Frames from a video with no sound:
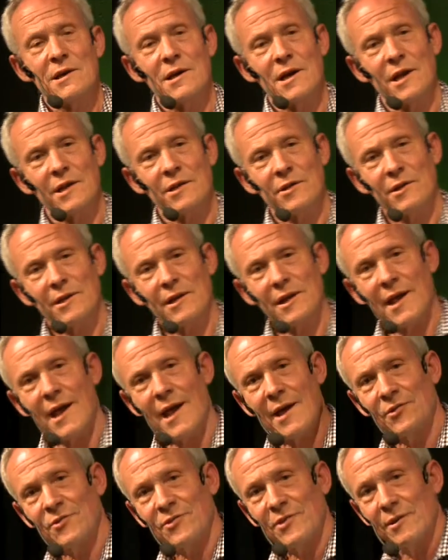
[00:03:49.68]
and you
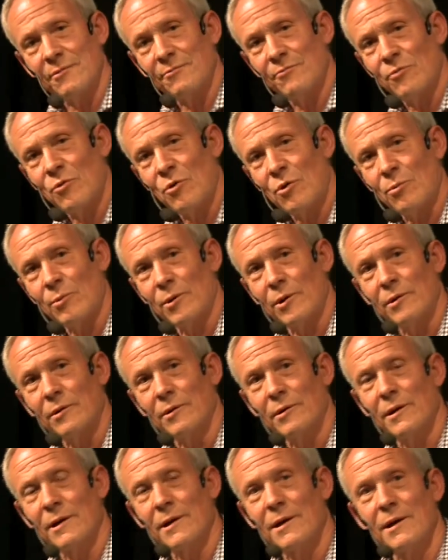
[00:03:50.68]
cast it forward.
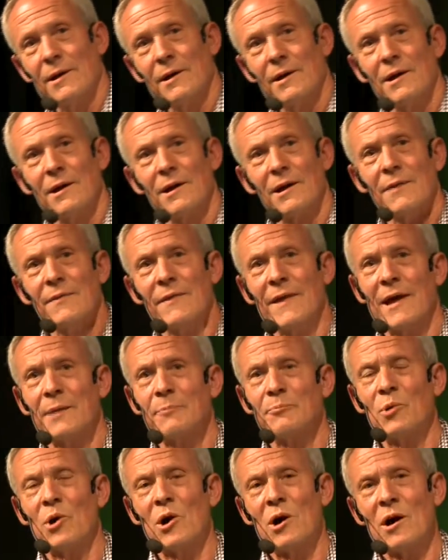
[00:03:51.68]
And
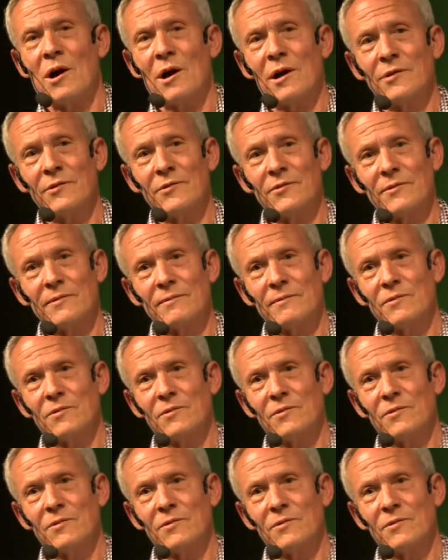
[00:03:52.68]
that pause